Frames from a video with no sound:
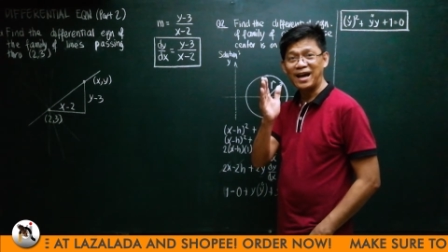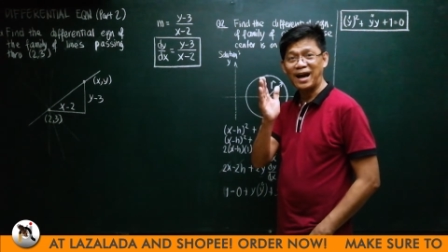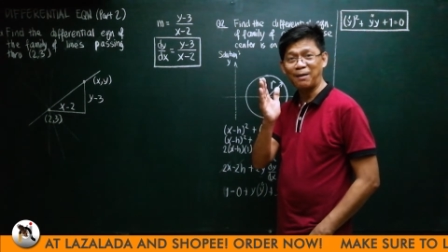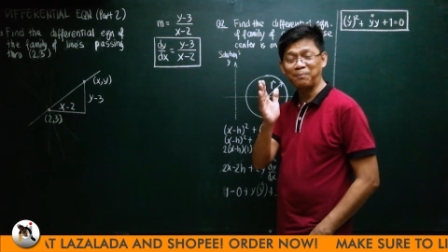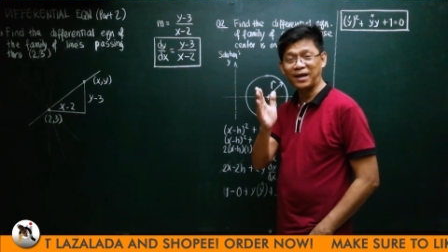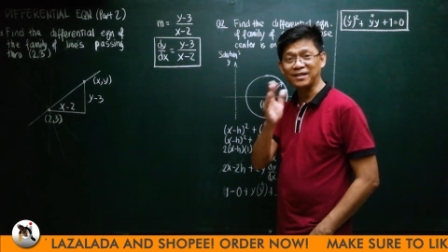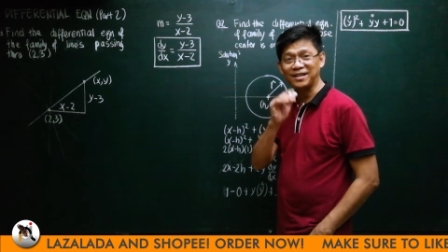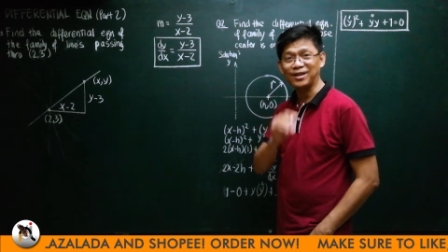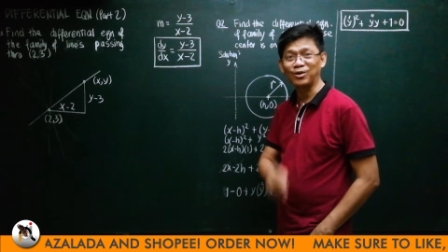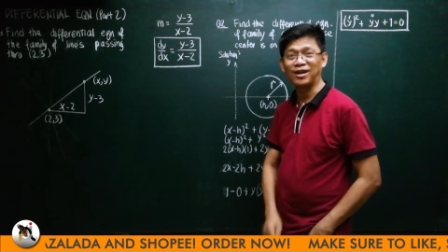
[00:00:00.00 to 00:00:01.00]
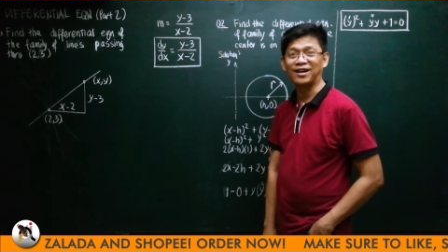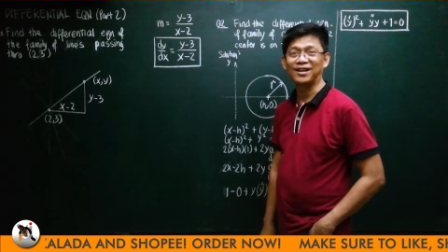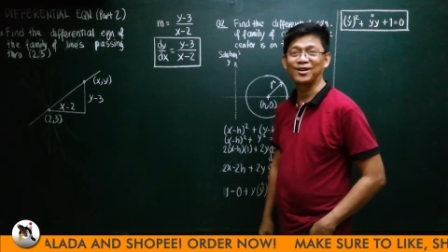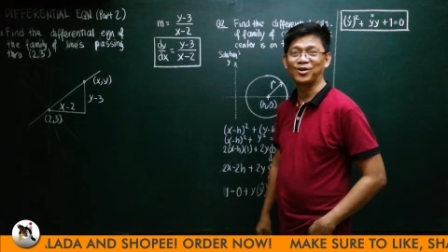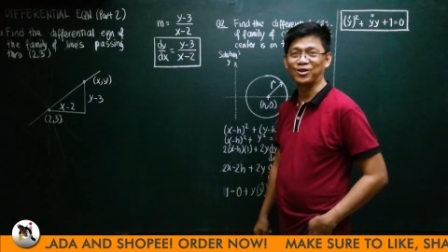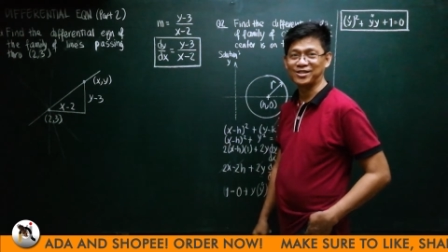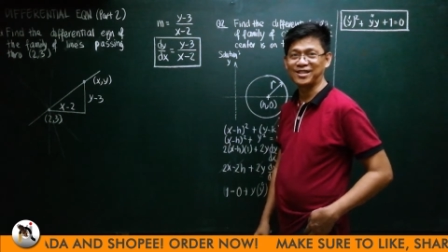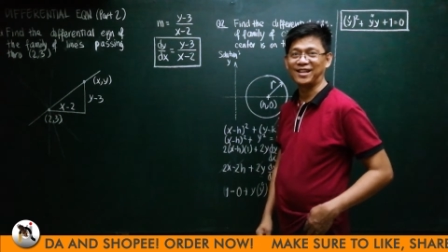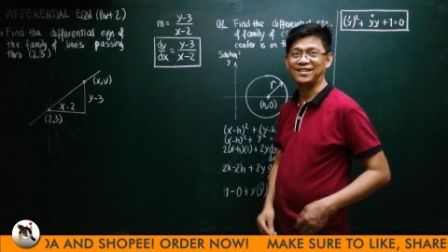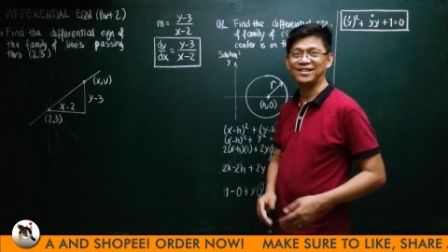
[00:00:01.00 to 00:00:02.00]
a particular
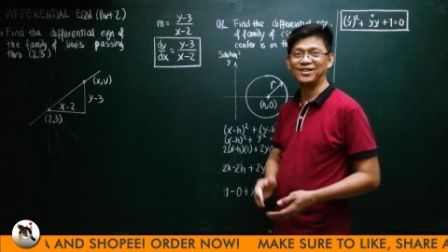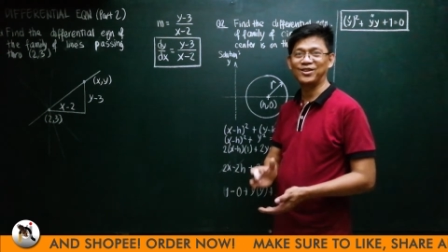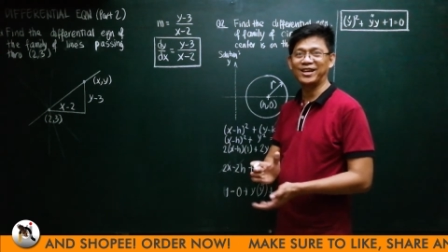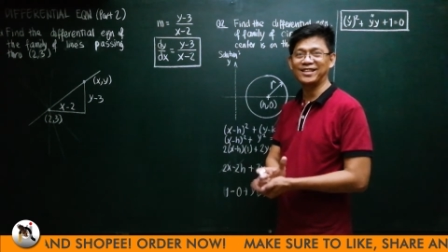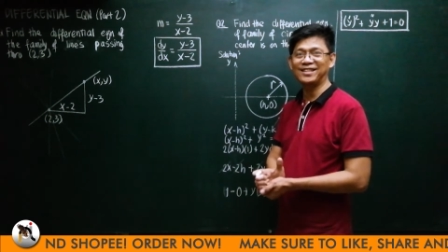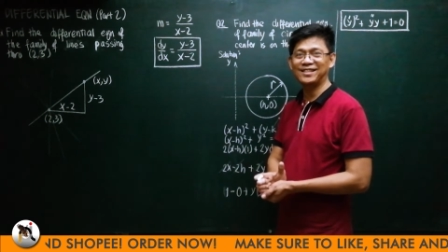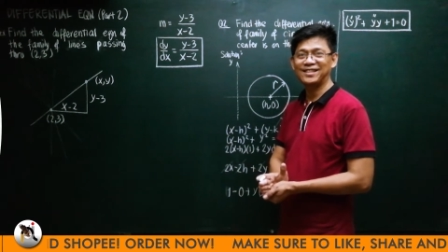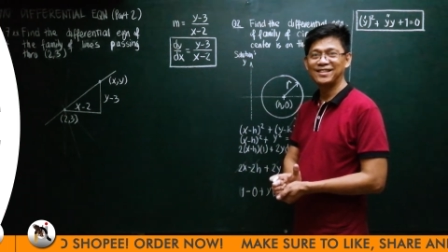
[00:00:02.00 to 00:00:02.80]
constant. You get it?